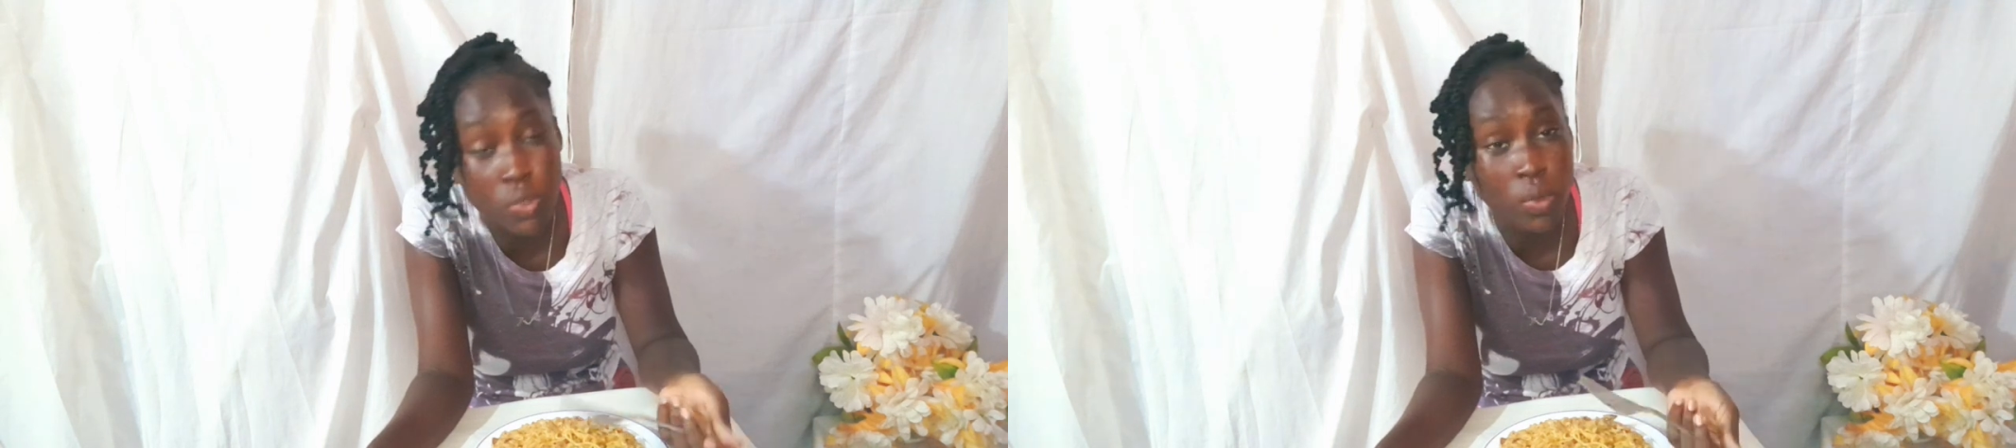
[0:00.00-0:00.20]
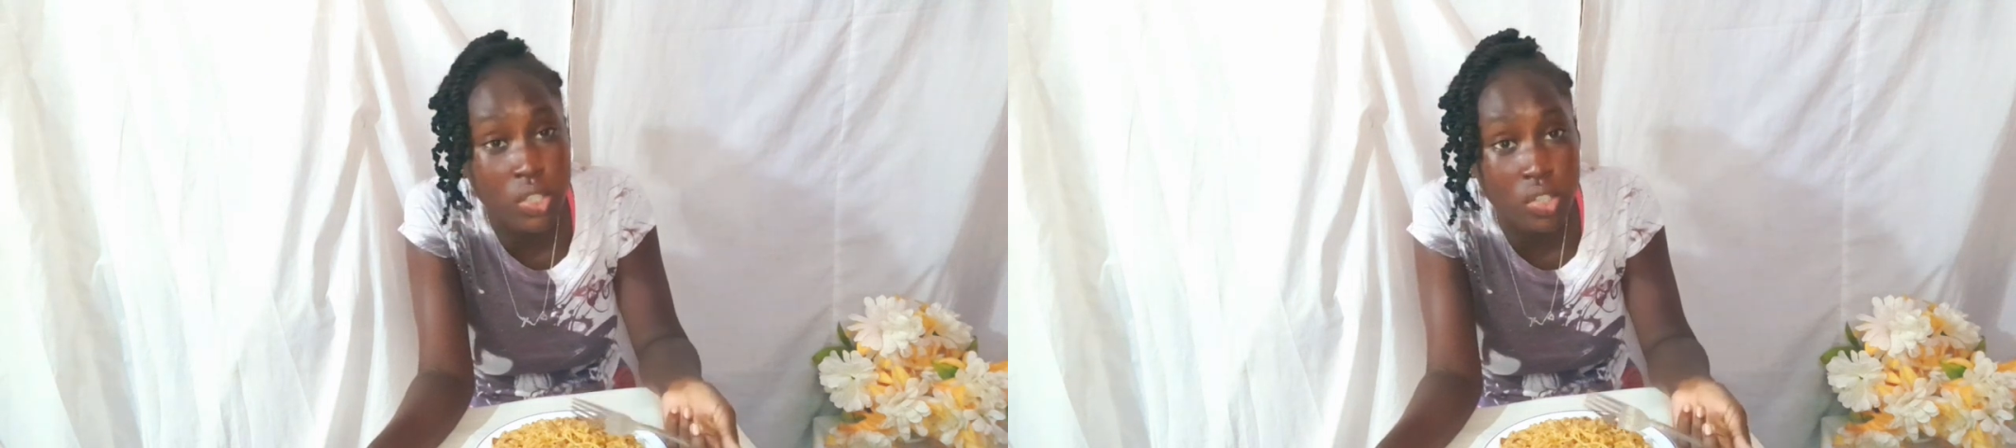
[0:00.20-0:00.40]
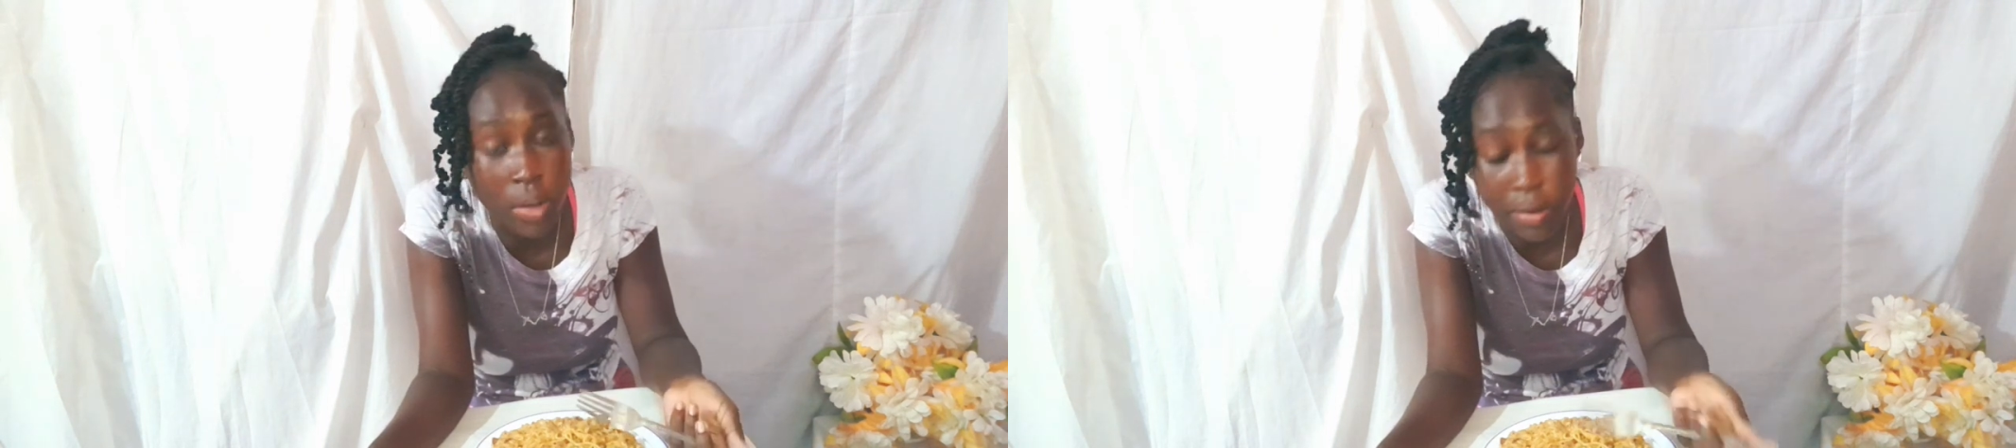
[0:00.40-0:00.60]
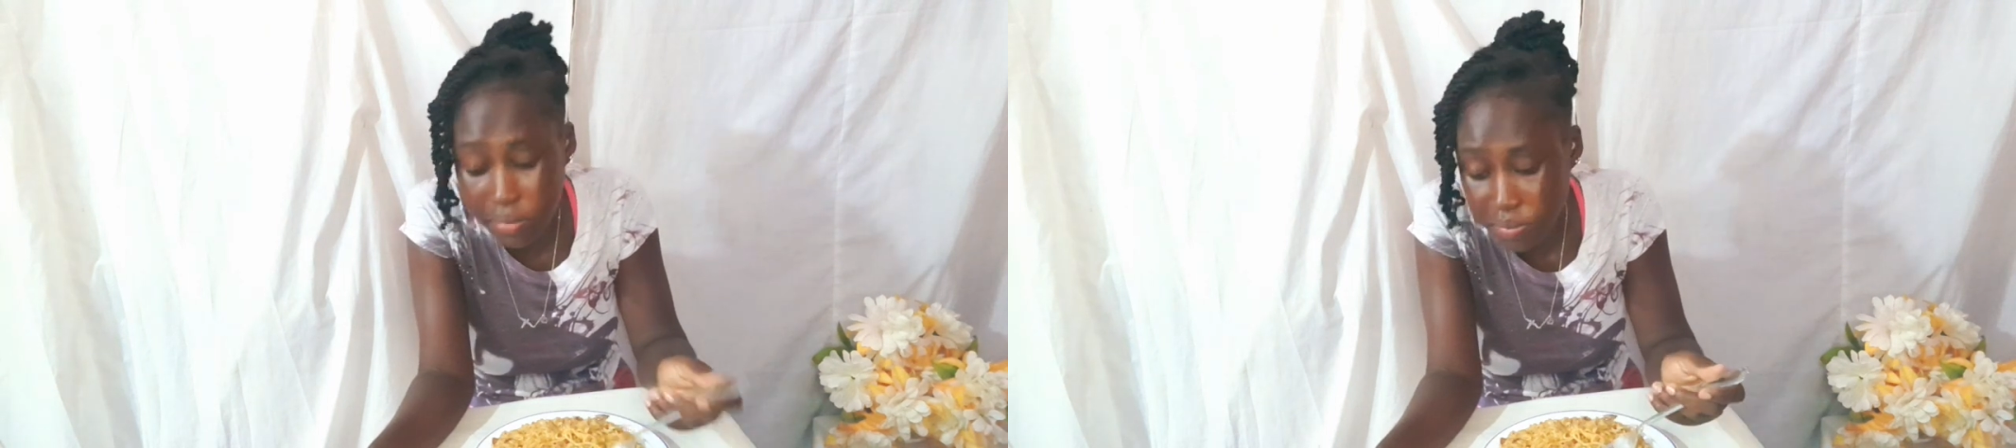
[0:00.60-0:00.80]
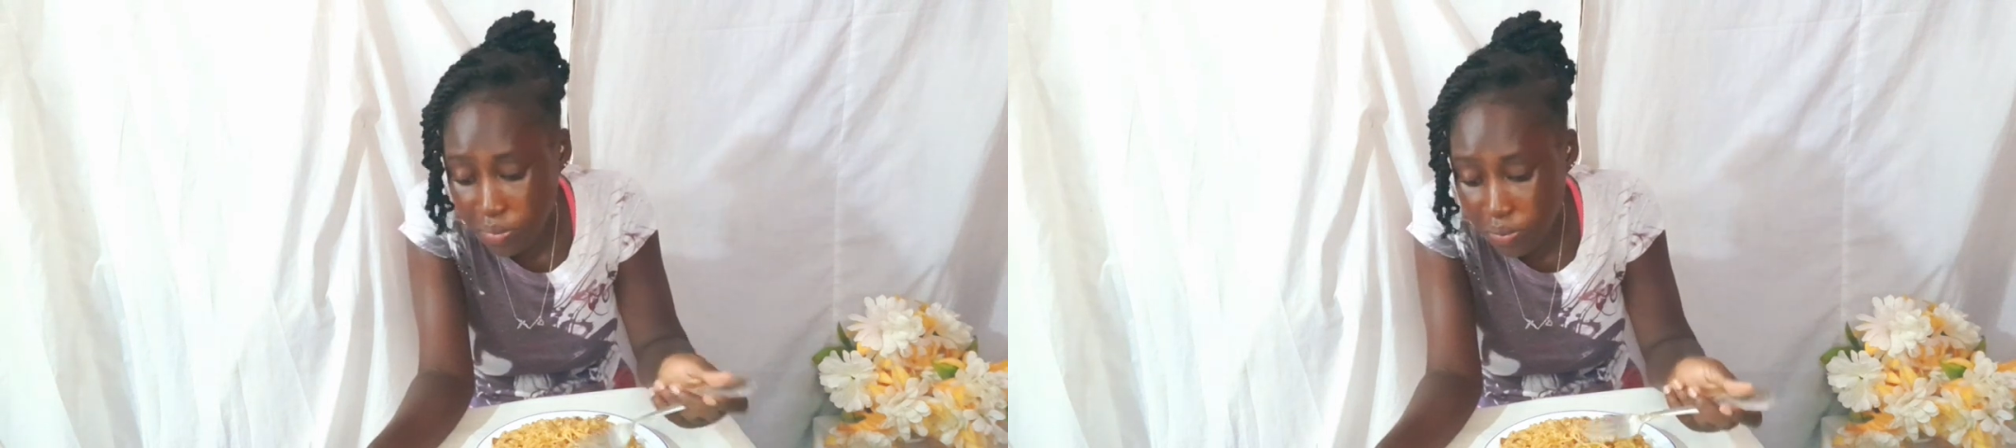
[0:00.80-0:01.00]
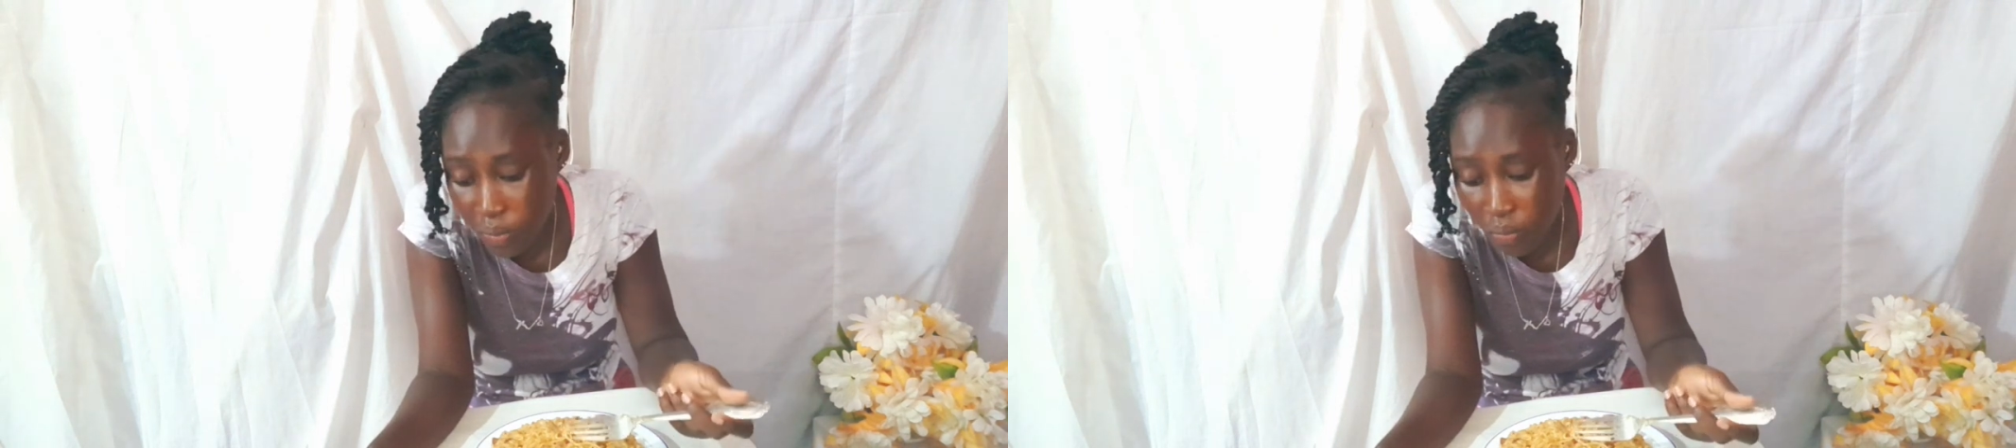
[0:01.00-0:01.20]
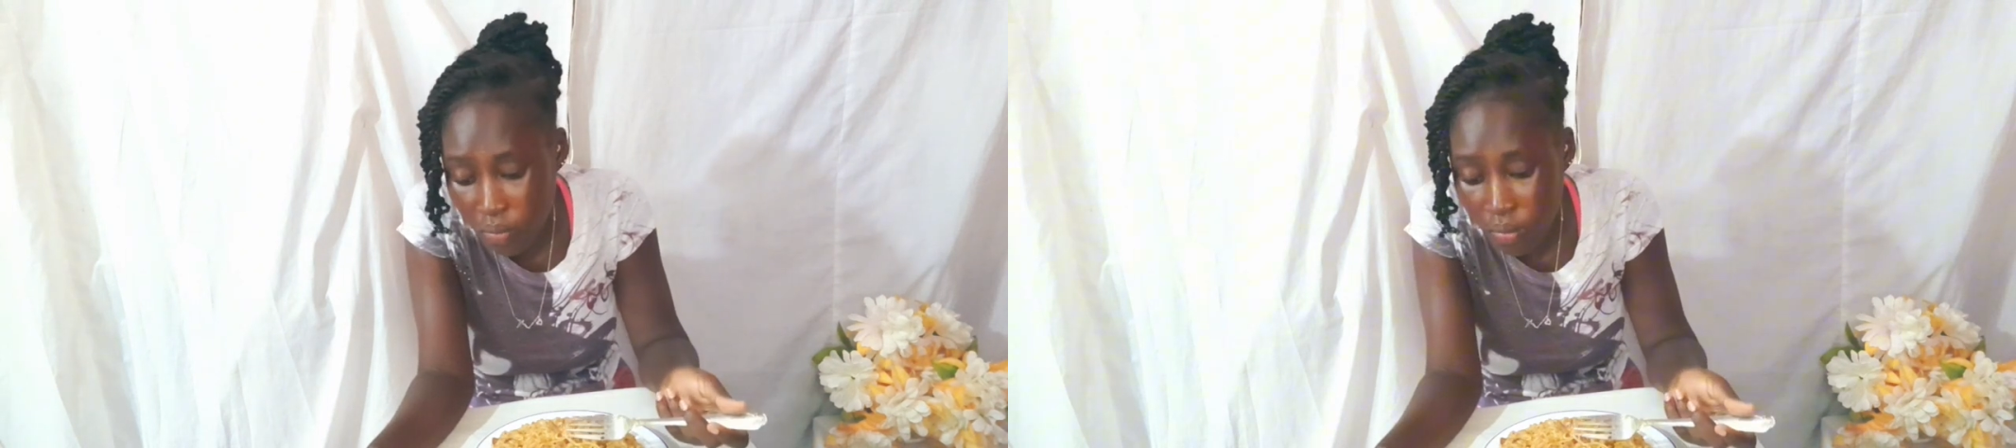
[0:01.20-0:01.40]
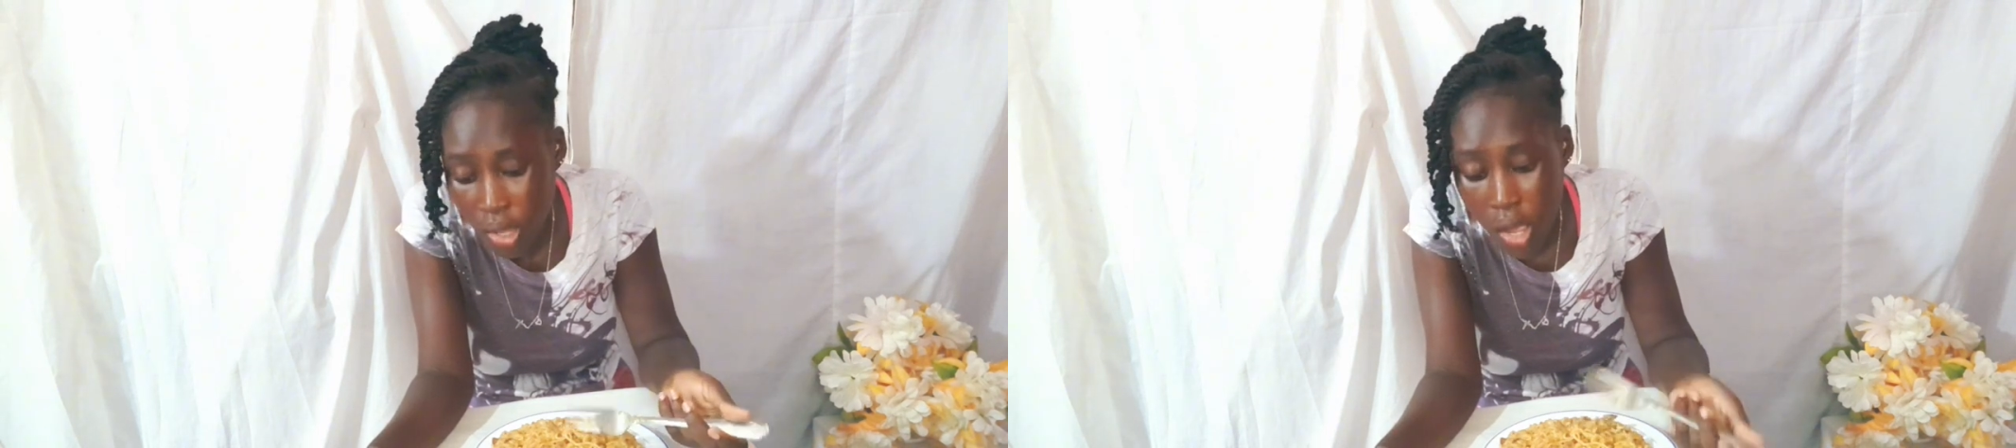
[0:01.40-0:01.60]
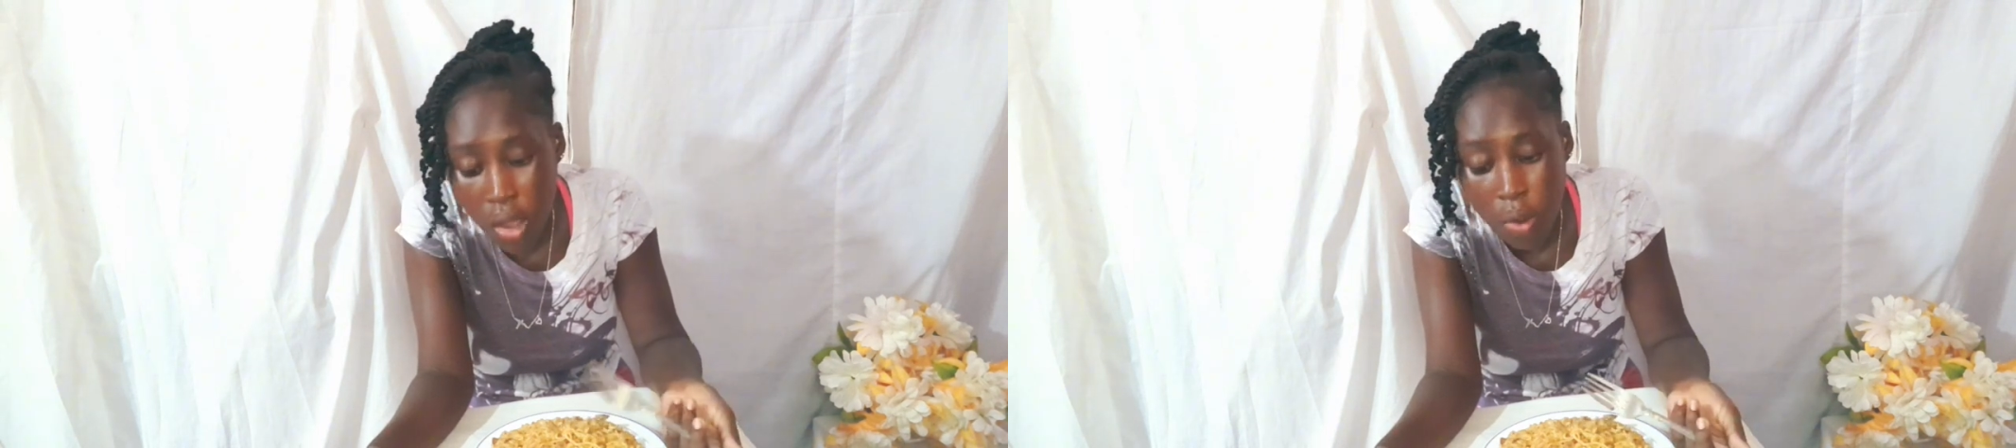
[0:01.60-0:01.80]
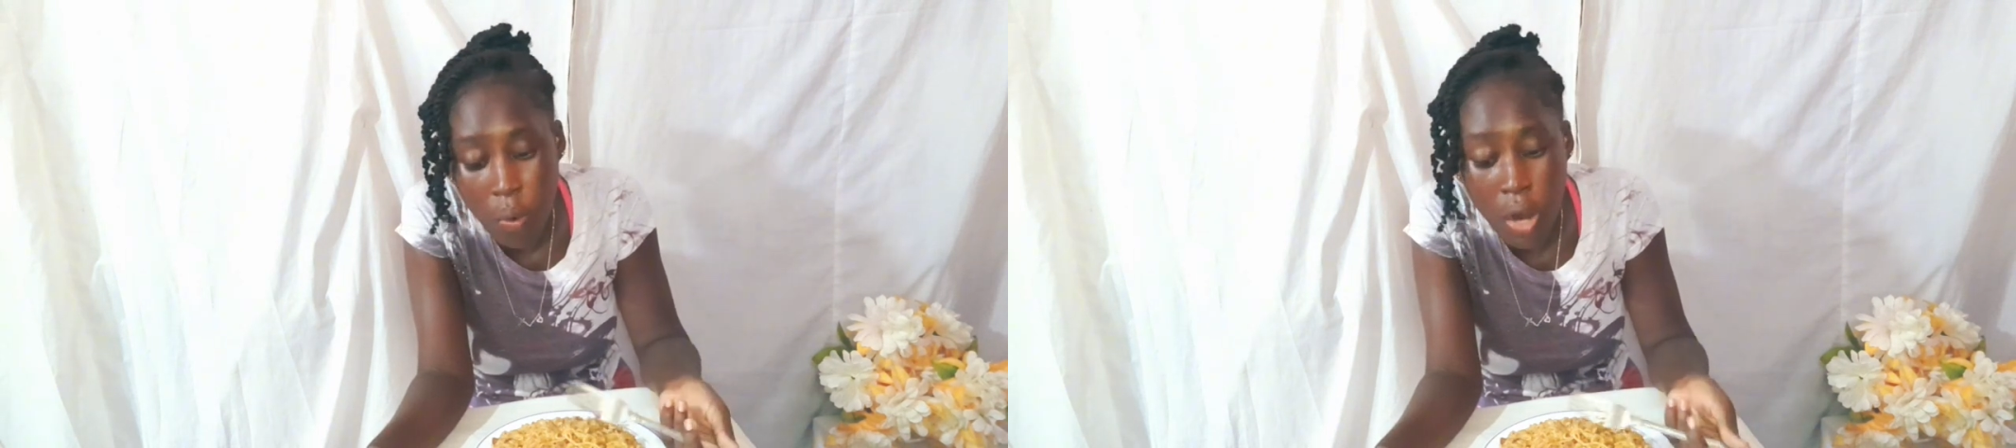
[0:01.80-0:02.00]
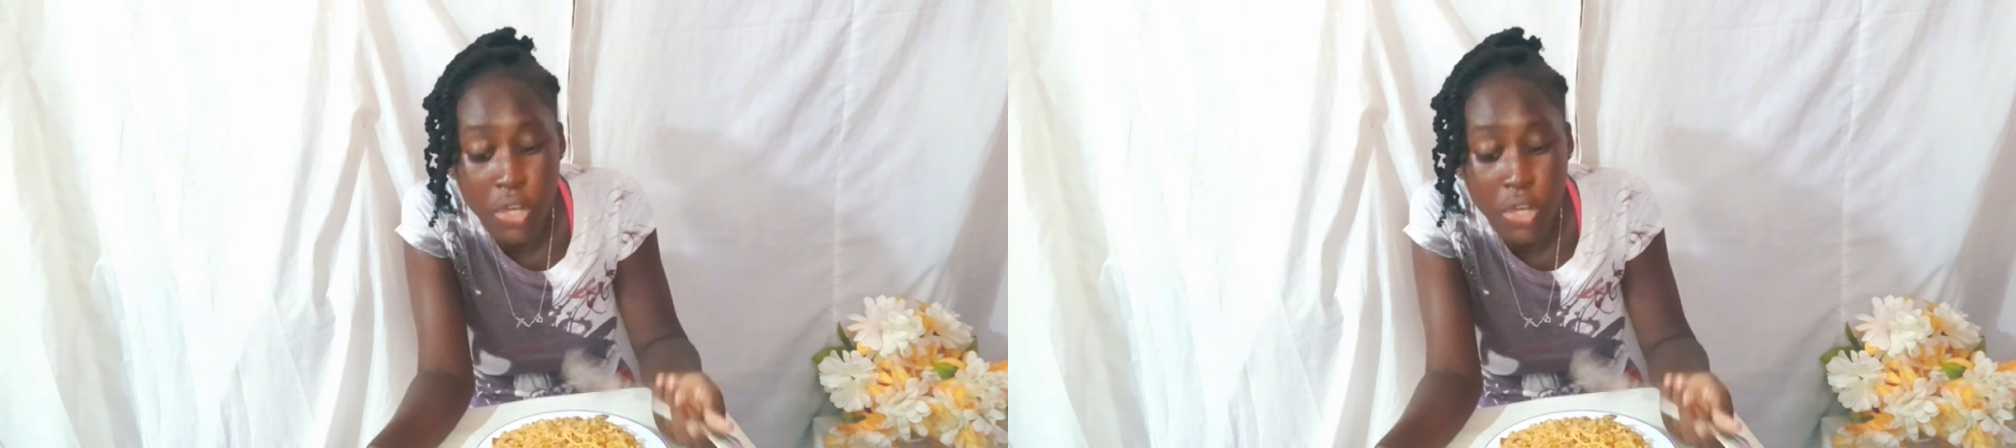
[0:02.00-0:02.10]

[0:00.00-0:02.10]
question. Why